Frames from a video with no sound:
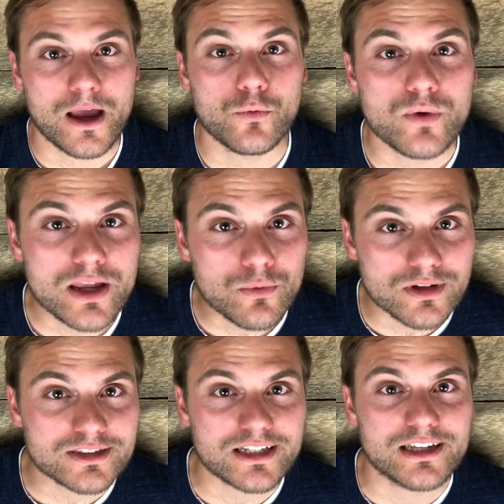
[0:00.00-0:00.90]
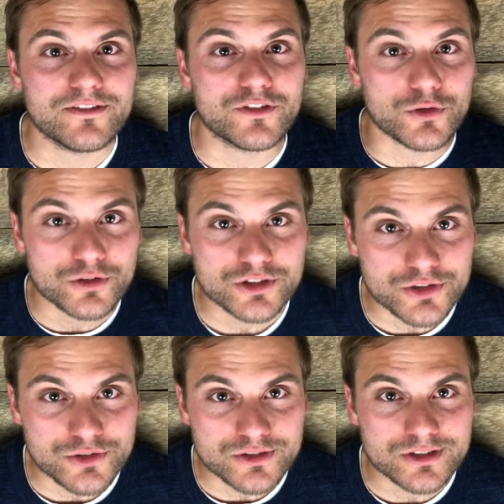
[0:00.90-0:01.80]
And we want to give your
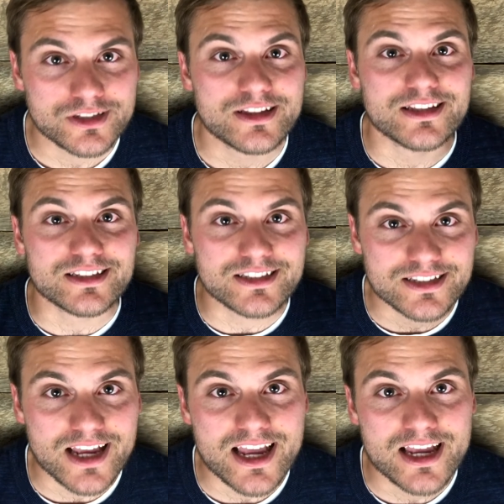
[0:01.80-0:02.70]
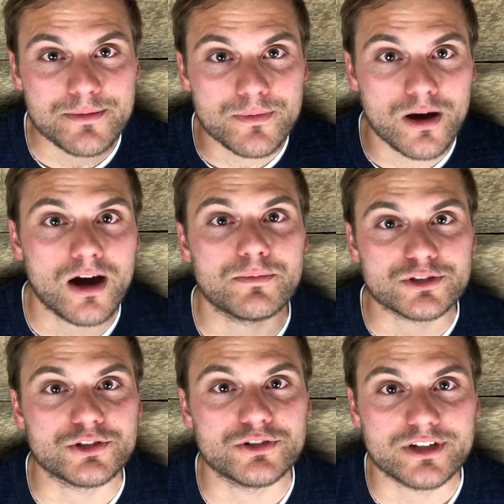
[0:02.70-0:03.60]
students the same
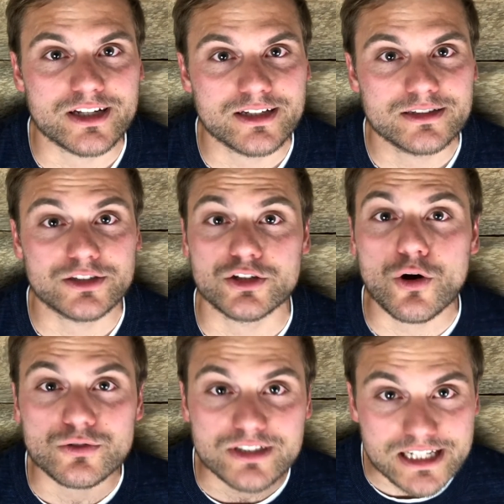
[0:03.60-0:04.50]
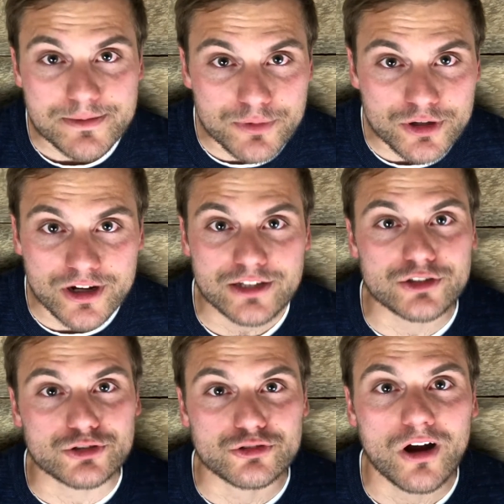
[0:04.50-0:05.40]
opportunity to go deeper and
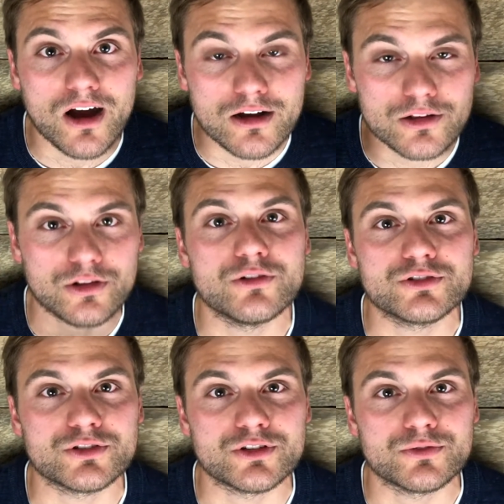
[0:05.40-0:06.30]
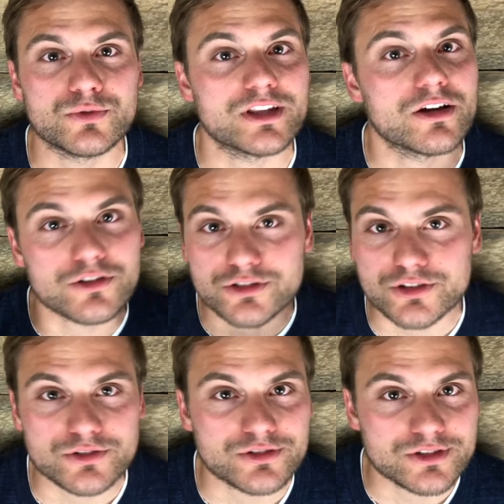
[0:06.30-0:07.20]
to draw closer with the other
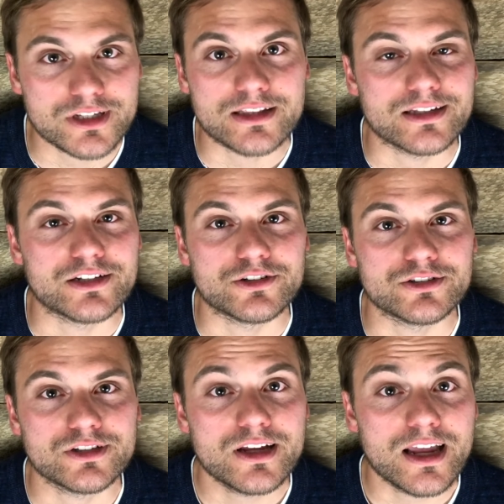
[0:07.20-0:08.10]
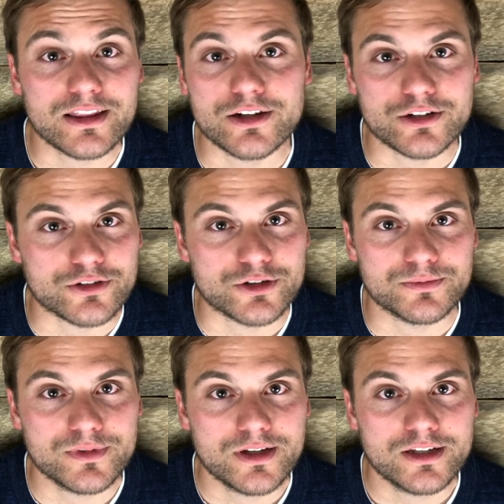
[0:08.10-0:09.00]
students and leaders in their
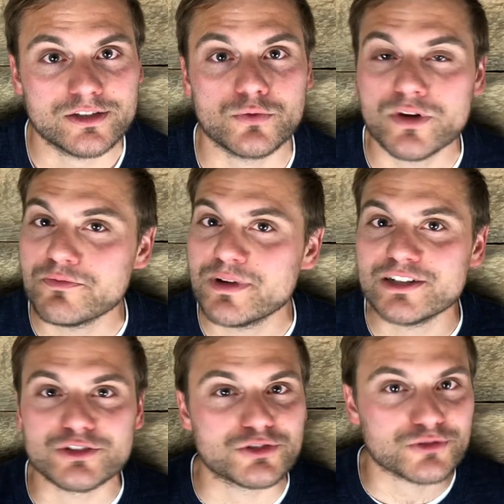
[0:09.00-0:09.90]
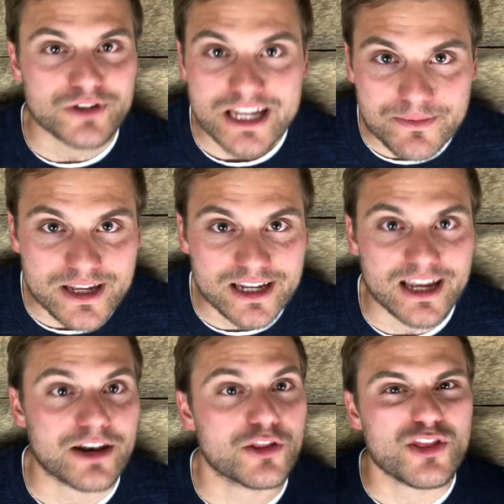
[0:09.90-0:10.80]
group. So we've been dreaming
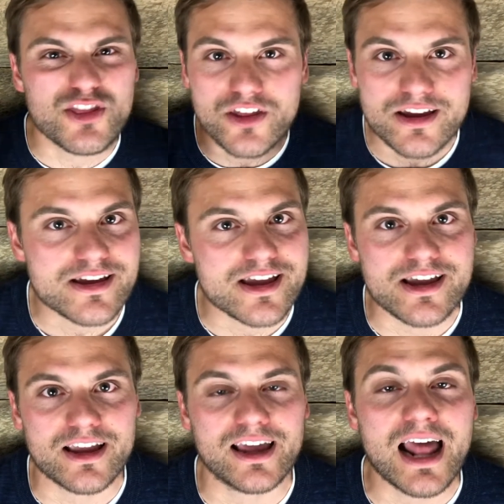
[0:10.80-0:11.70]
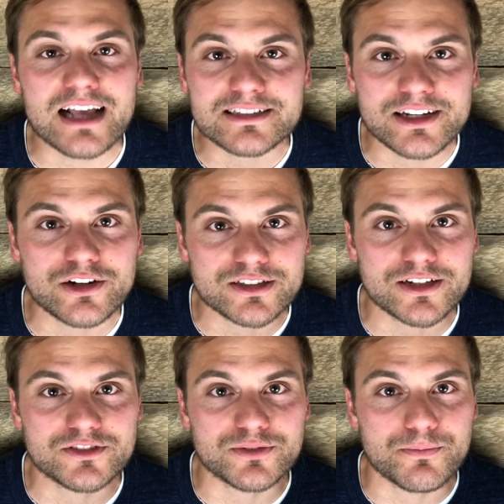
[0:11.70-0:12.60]
and thinking and asking
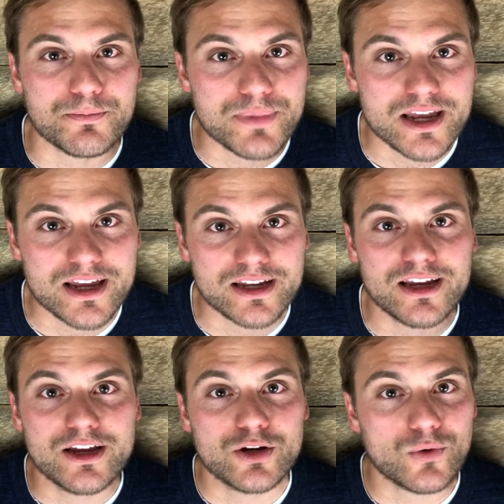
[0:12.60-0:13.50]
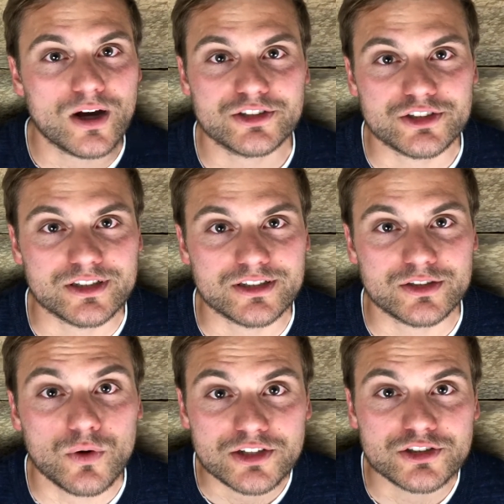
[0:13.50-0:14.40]
ourselves some big questions.
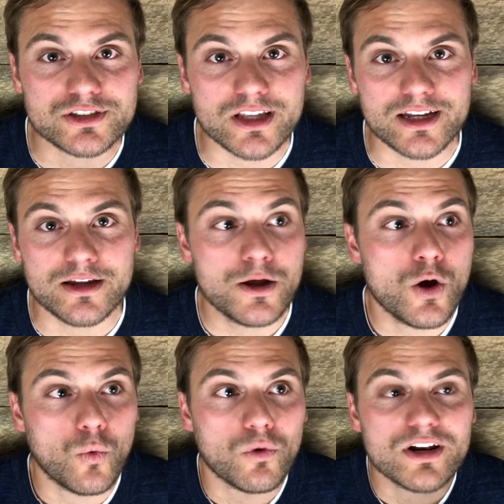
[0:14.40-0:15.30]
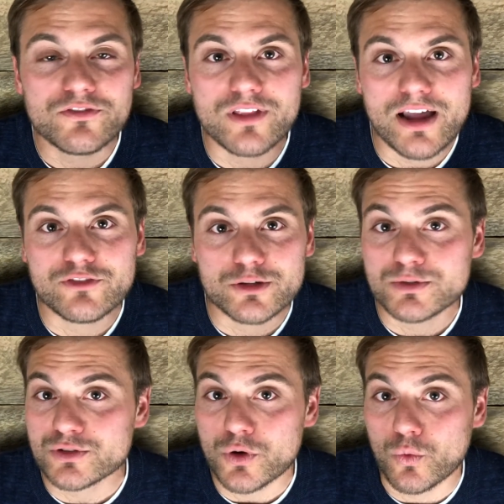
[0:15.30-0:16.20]
Questions like, what if life
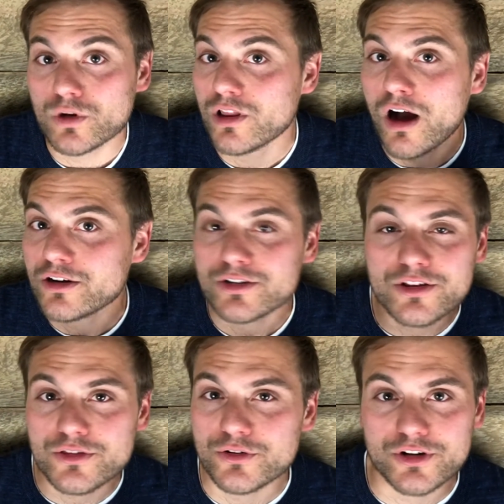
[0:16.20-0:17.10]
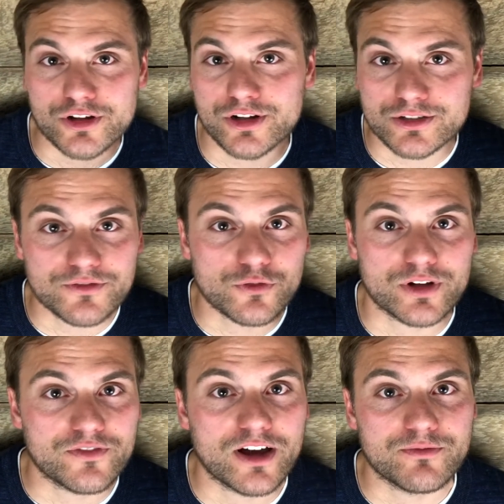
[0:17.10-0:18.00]
groups were longer than 30 to
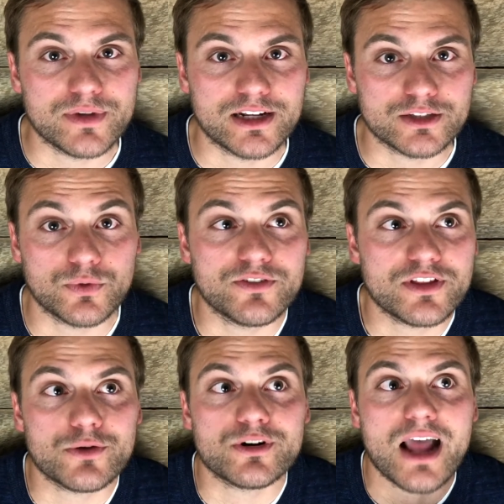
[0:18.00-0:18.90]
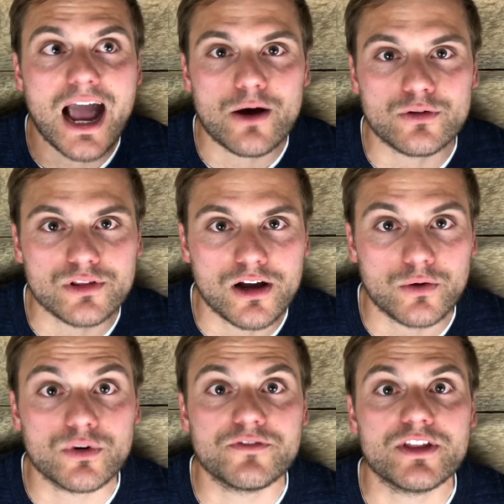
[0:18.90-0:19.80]
45 minutes? What if they were an hour long?
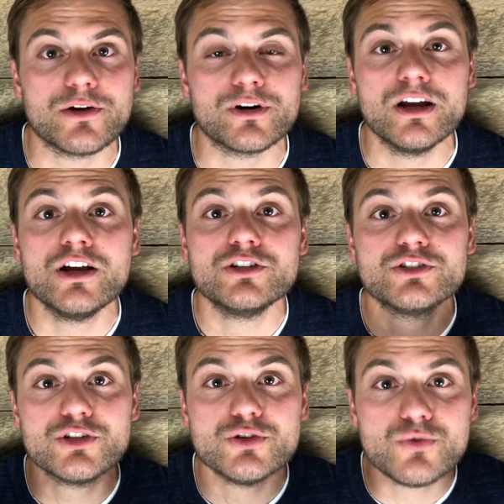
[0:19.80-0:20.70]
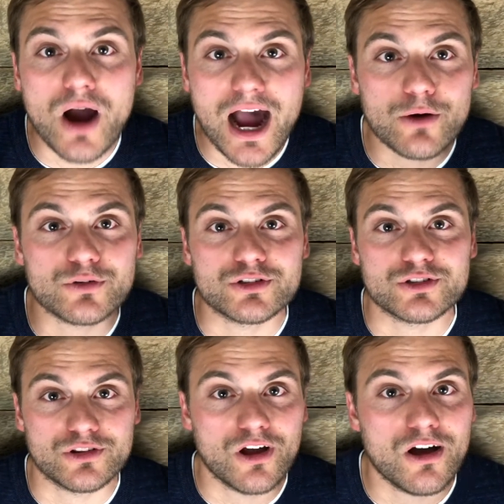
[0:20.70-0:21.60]
What if they were 2
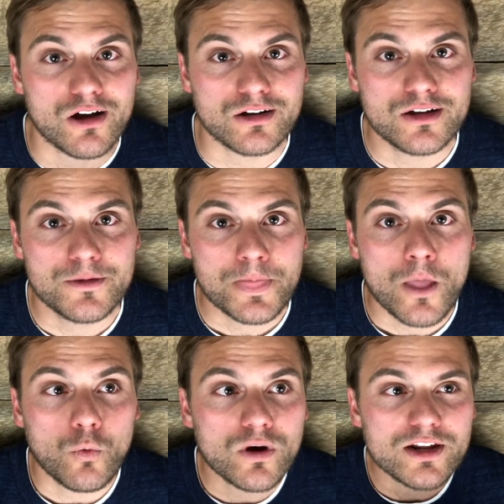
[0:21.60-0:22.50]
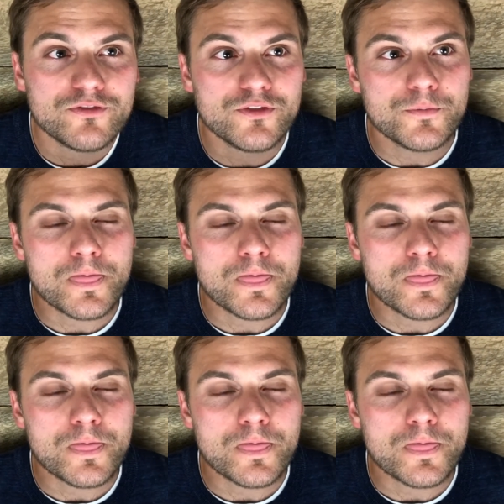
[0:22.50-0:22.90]
hours long? What if